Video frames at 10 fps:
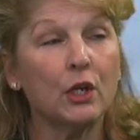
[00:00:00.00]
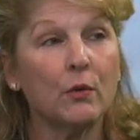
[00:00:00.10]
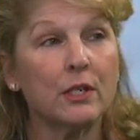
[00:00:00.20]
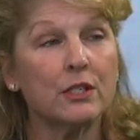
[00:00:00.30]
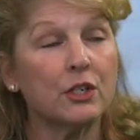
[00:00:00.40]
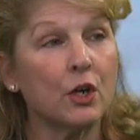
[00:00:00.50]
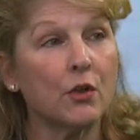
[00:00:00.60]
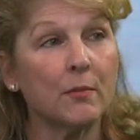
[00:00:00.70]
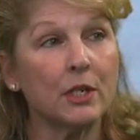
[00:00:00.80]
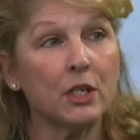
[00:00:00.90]
you get to
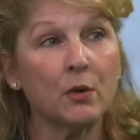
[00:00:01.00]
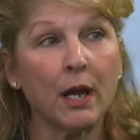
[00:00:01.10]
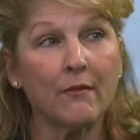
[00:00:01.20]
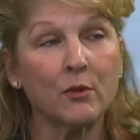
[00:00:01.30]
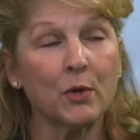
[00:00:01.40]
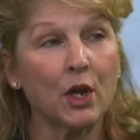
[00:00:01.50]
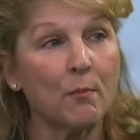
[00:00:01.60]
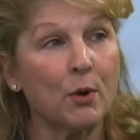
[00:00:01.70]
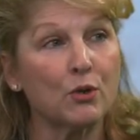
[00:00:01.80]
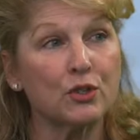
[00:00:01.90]
know them, and you don't have to
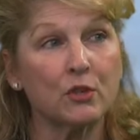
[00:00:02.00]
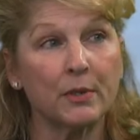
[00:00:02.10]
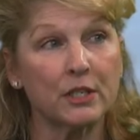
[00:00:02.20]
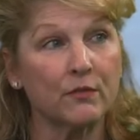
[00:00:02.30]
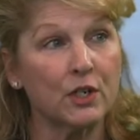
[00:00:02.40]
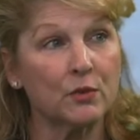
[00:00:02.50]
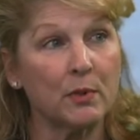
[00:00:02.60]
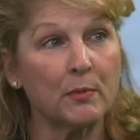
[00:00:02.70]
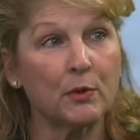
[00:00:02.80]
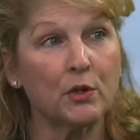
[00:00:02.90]
become personal best friends
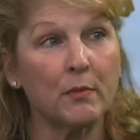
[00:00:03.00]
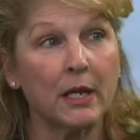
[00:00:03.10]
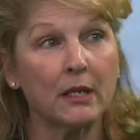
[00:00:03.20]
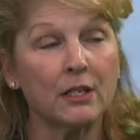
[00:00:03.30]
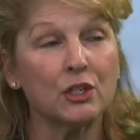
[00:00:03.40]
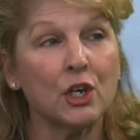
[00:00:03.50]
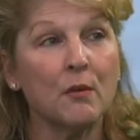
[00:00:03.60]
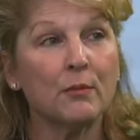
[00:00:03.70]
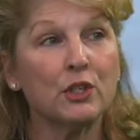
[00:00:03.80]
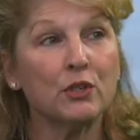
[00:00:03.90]
with people you manage,
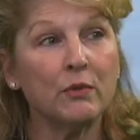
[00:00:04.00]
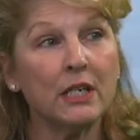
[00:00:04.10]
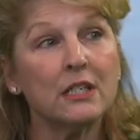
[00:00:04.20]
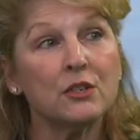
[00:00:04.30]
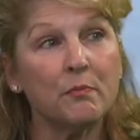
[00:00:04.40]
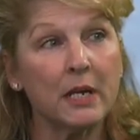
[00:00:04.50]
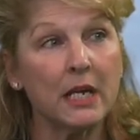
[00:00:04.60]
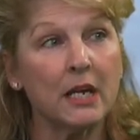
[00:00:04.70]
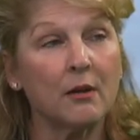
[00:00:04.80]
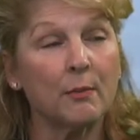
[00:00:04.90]
but you need to
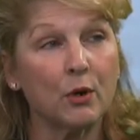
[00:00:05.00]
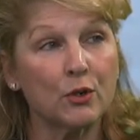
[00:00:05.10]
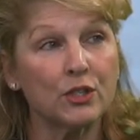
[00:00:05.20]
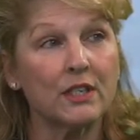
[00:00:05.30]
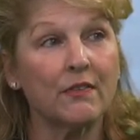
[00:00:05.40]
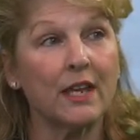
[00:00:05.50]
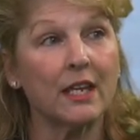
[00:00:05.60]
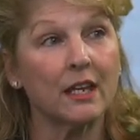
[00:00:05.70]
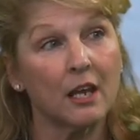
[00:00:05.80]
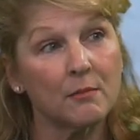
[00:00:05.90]
be a person that they
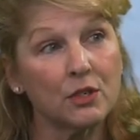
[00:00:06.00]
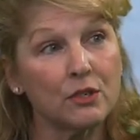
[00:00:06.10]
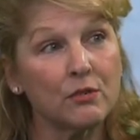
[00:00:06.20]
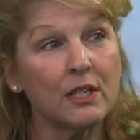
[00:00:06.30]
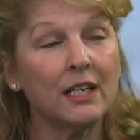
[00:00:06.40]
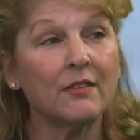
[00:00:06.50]
can come to,